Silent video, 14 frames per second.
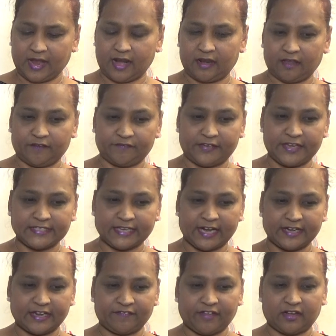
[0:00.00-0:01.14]
I love these, and I
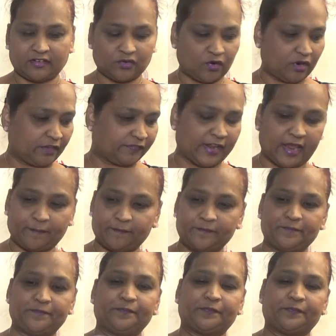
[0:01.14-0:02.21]
never got all of them.